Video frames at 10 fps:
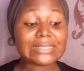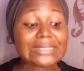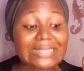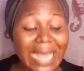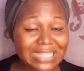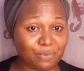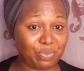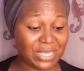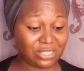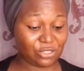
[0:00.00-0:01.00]
That
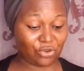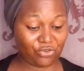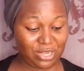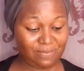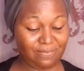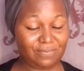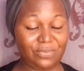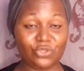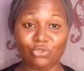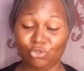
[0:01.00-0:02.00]
base cream
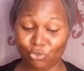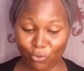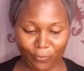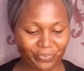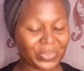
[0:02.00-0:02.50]
you saw,